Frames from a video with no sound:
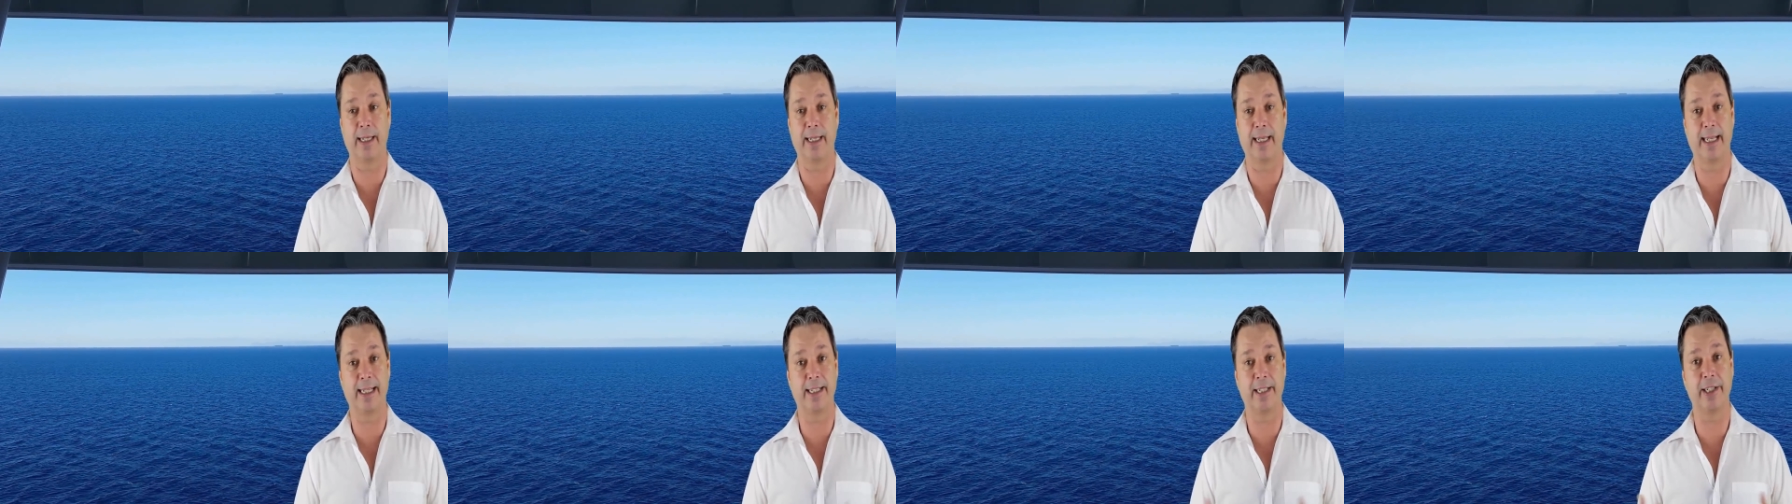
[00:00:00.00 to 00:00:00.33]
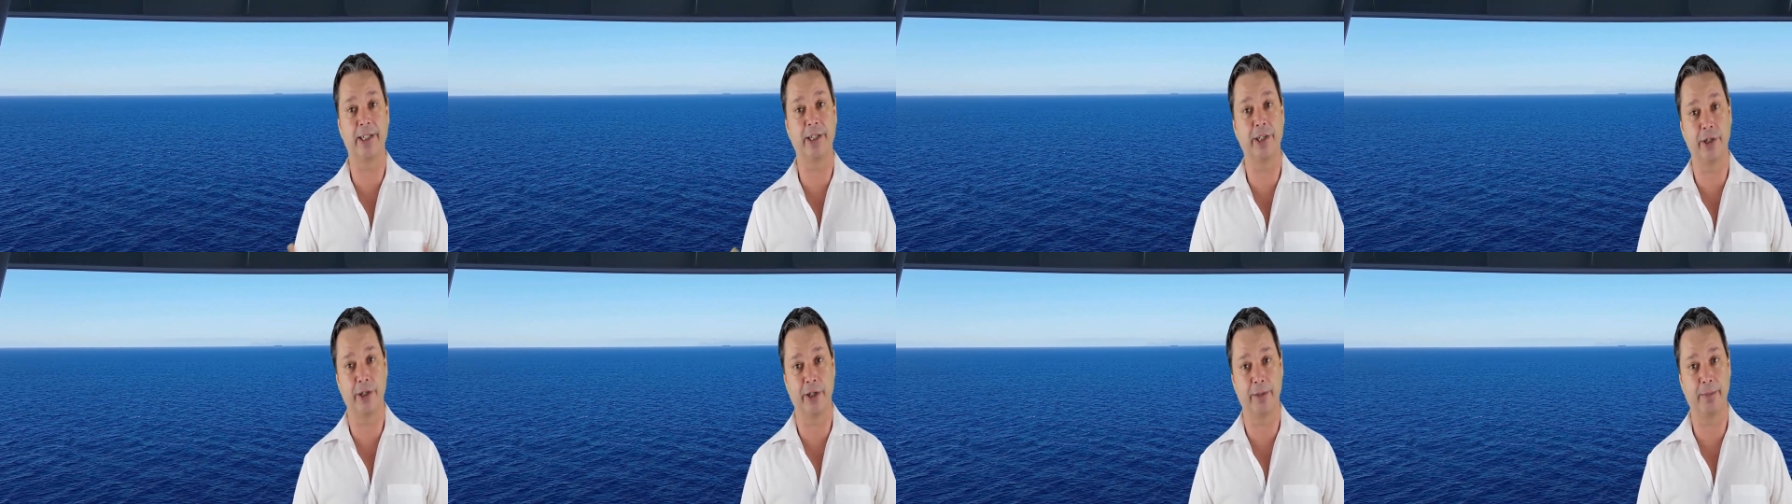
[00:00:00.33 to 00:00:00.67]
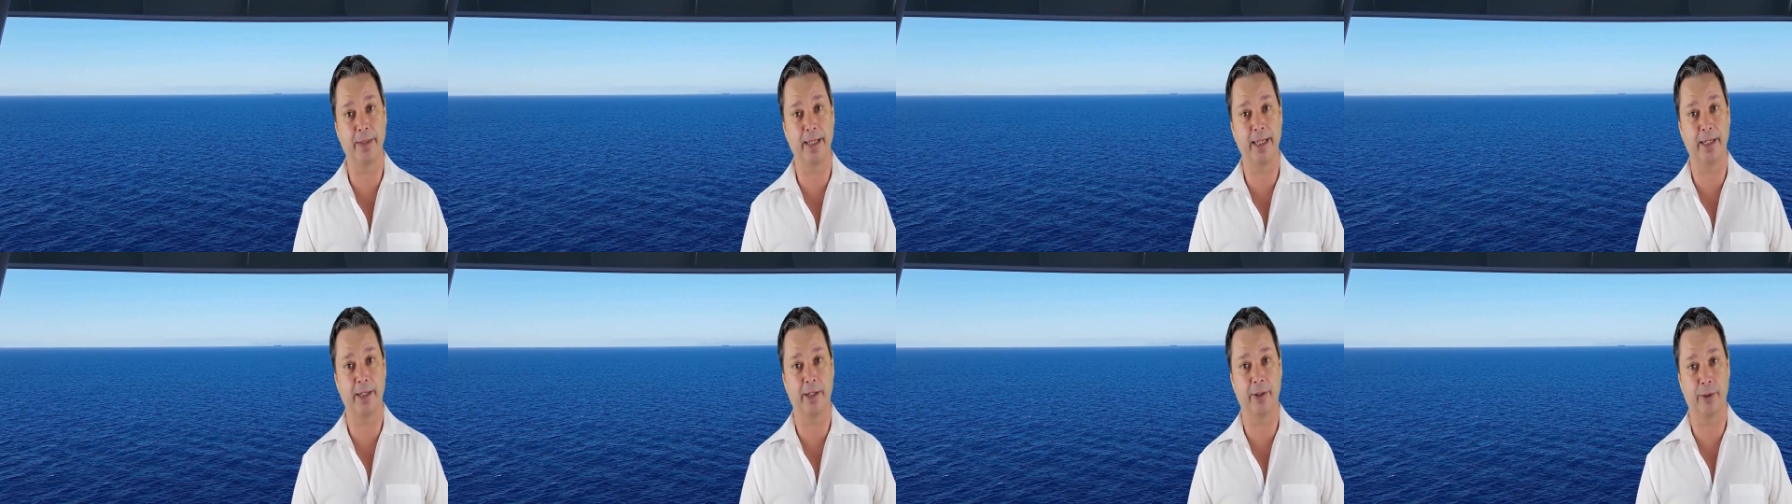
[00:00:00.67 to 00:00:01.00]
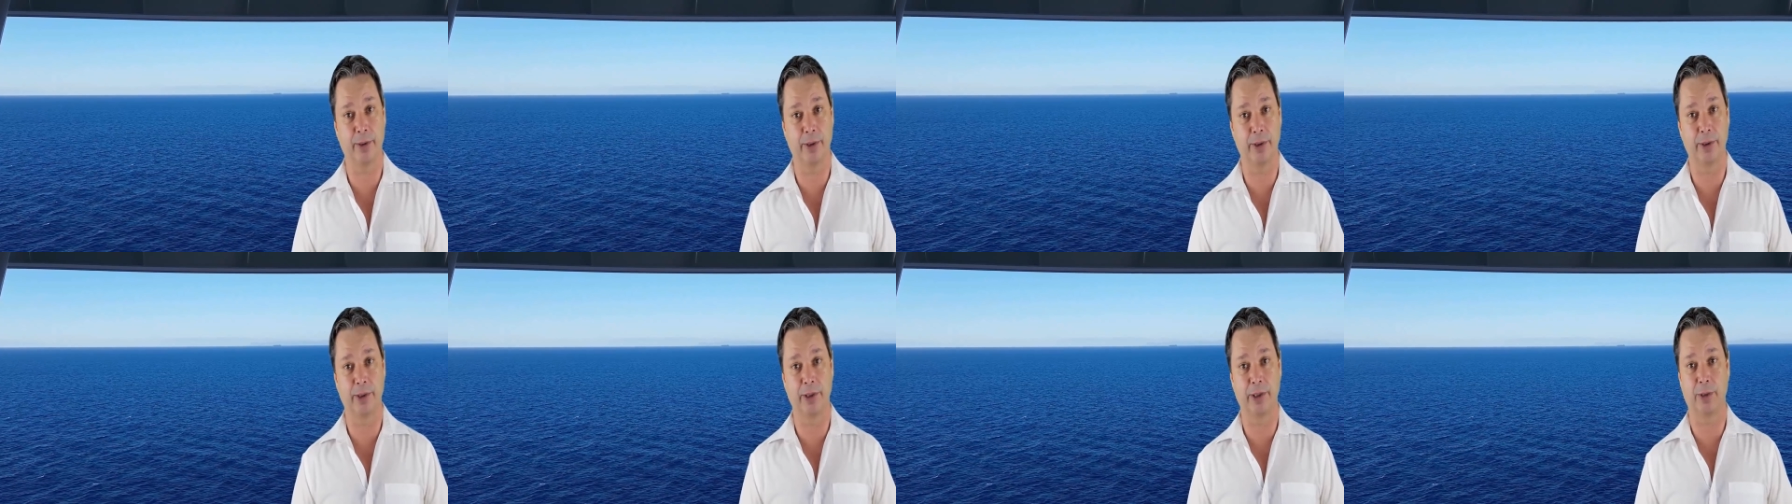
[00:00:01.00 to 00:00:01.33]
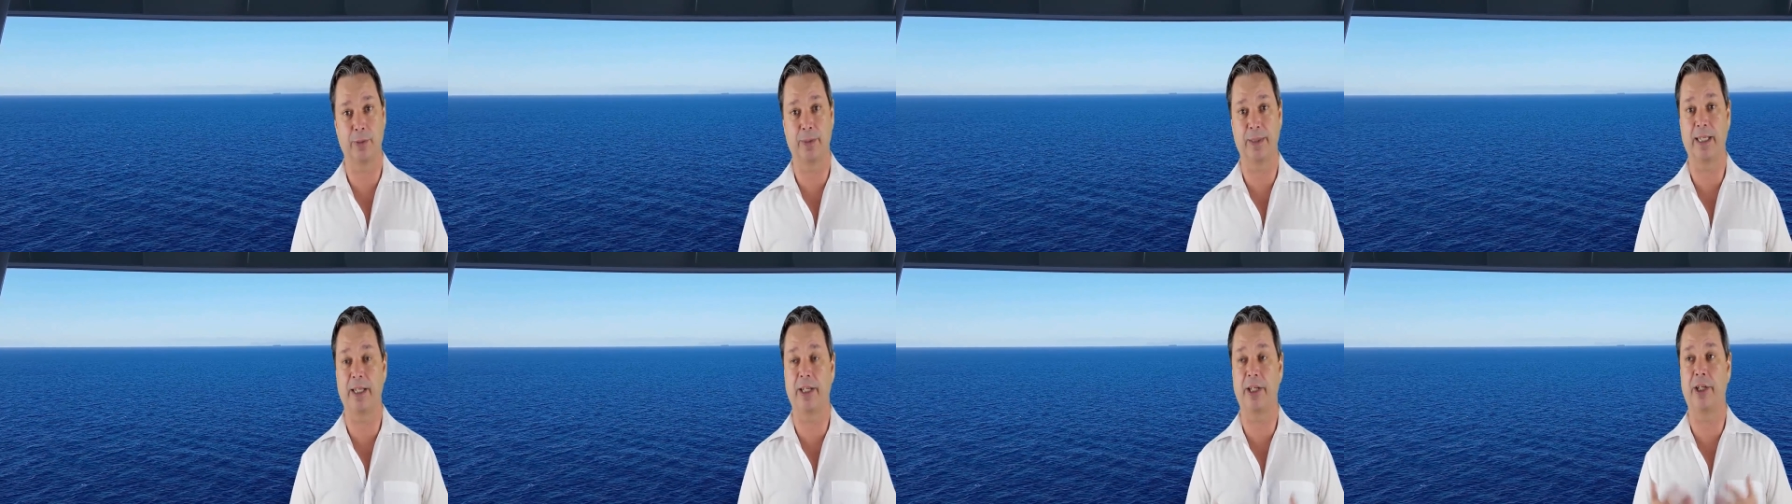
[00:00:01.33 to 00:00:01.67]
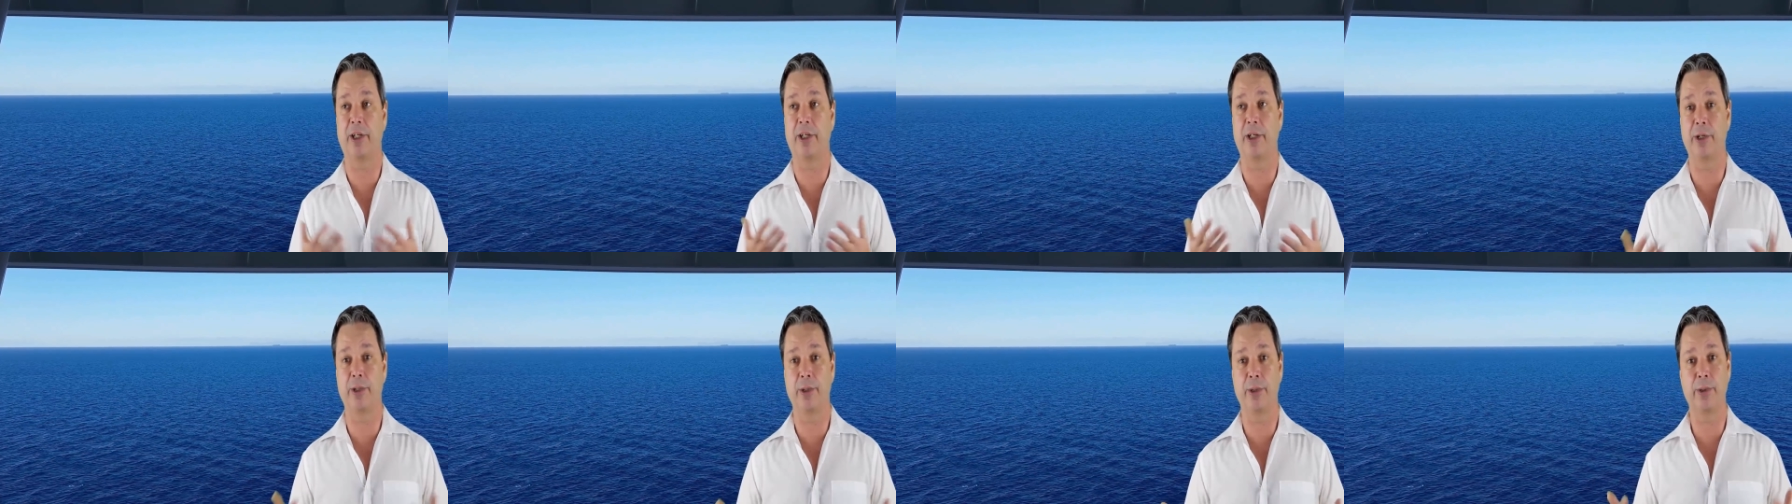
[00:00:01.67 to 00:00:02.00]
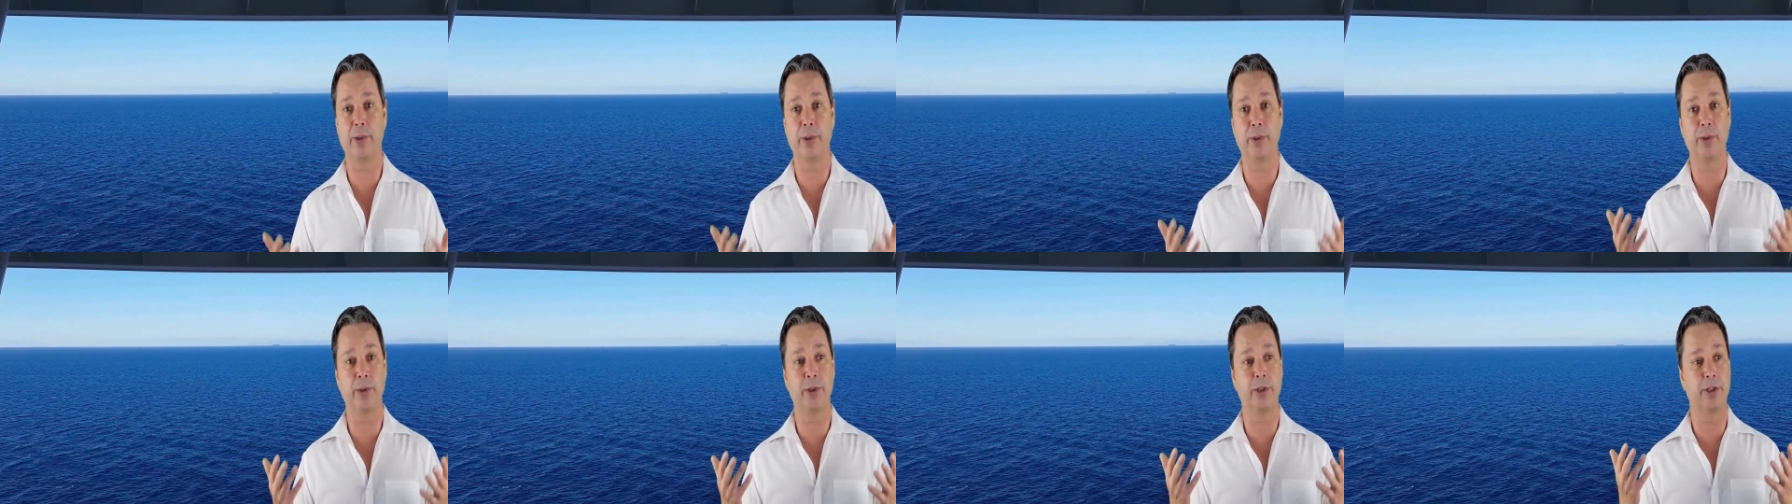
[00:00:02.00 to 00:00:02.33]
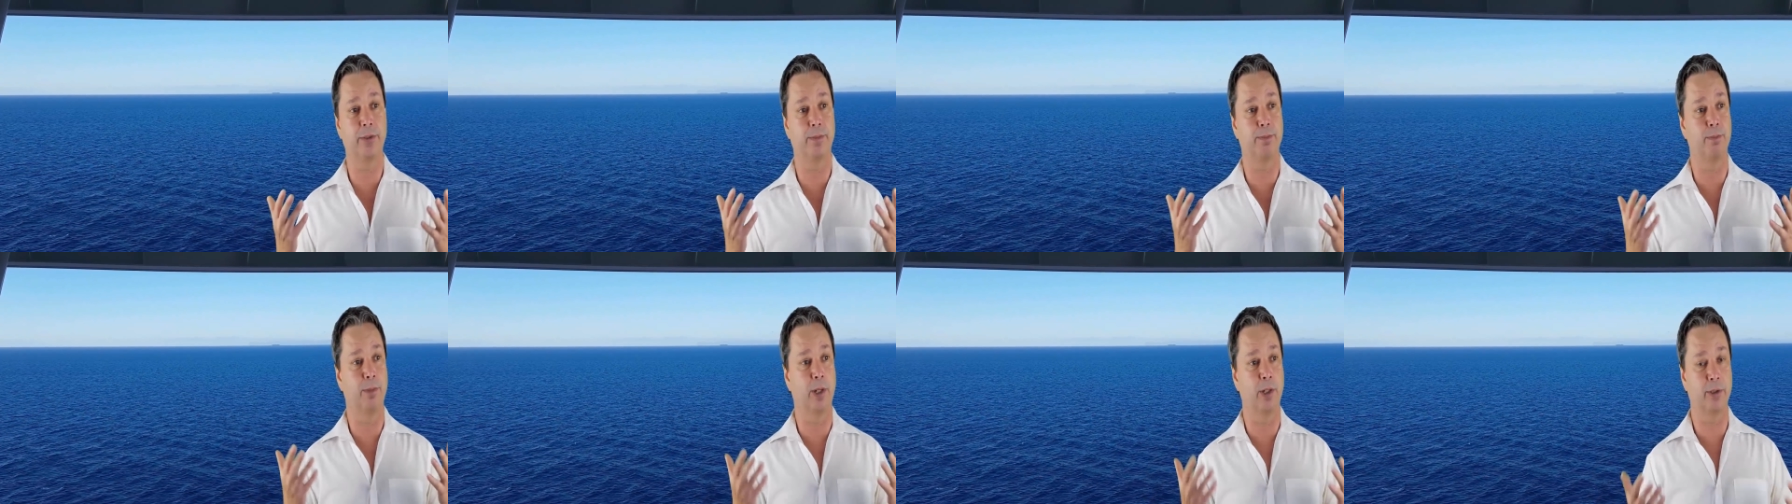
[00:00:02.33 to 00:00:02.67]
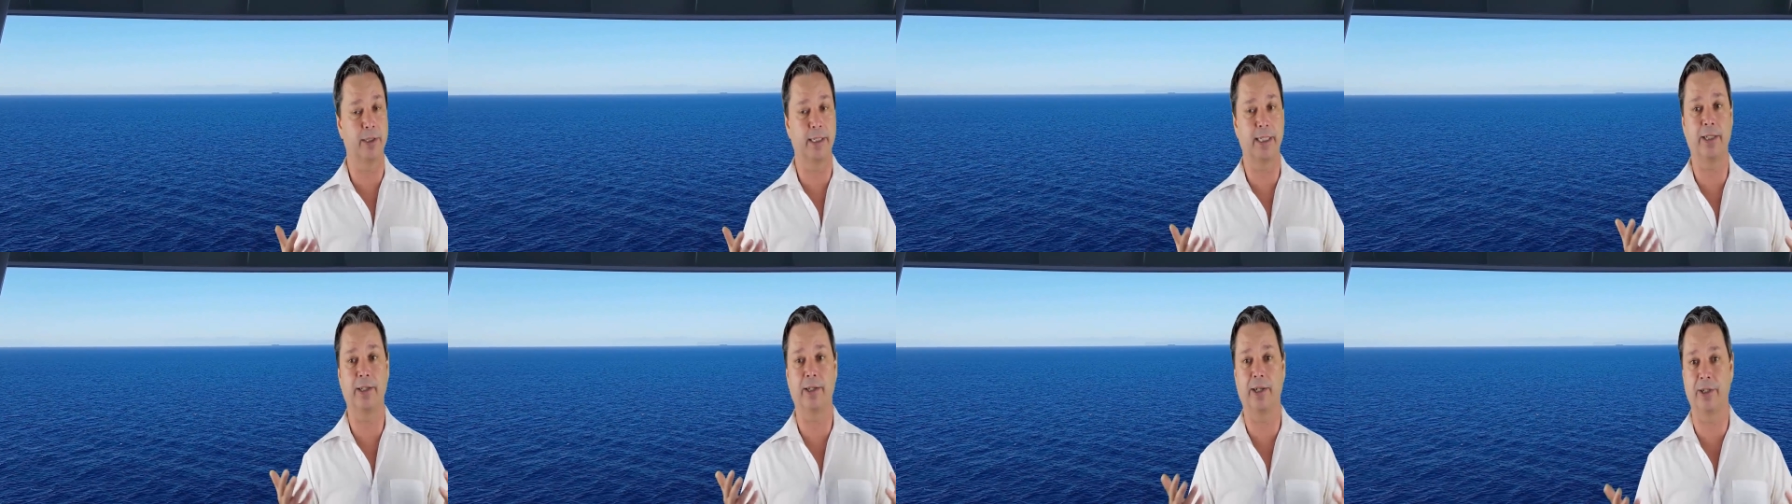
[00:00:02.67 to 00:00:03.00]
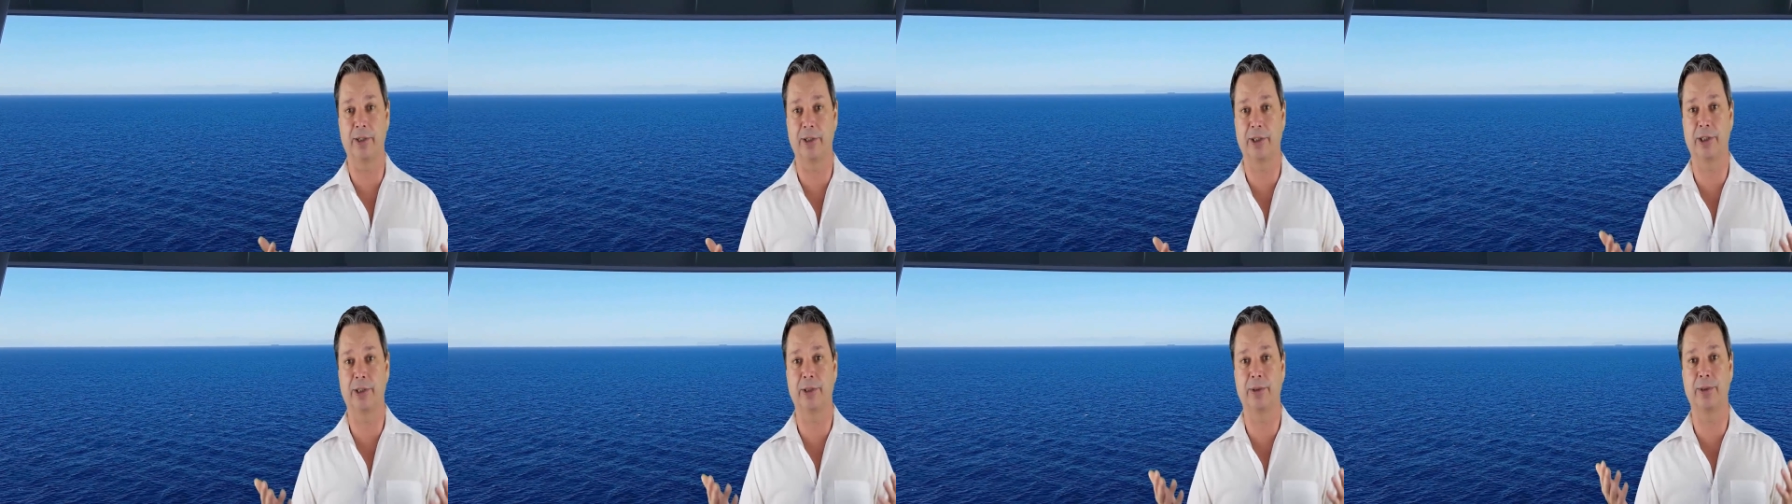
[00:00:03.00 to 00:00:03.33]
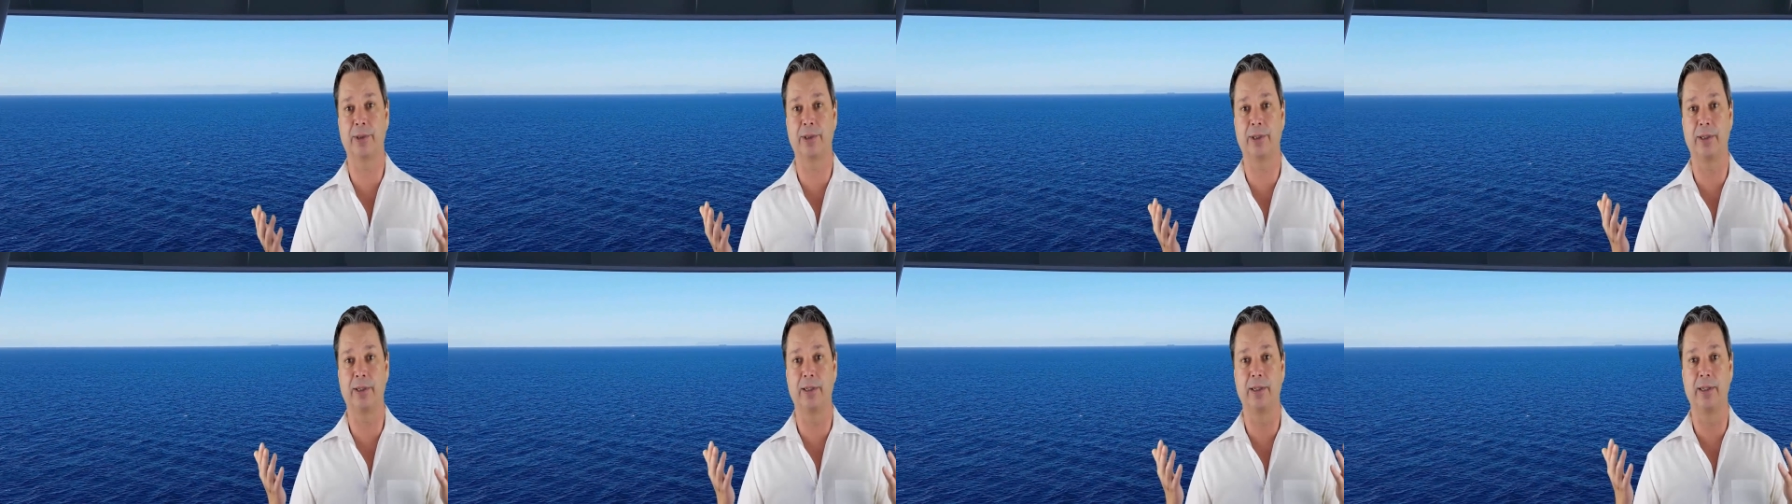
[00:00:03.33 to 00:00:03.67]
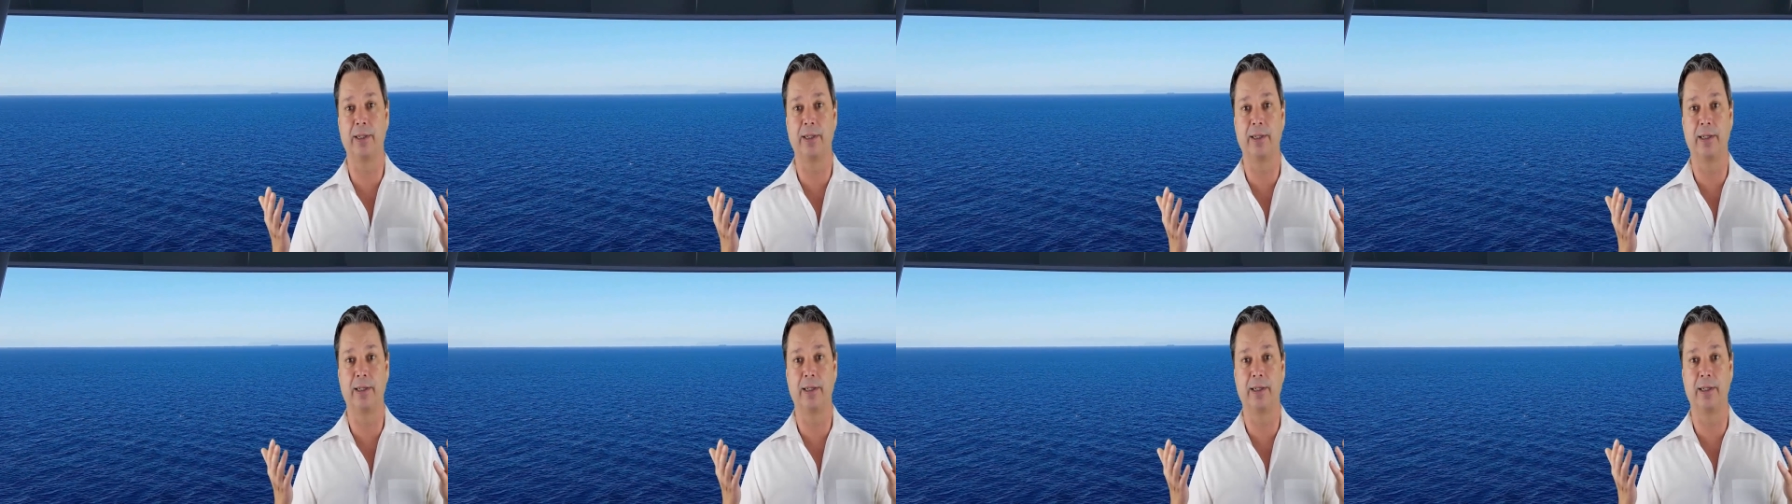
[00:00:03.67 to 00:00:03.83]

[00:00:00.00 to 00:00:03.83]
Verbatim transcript: It's a European cruise with a huge multicultural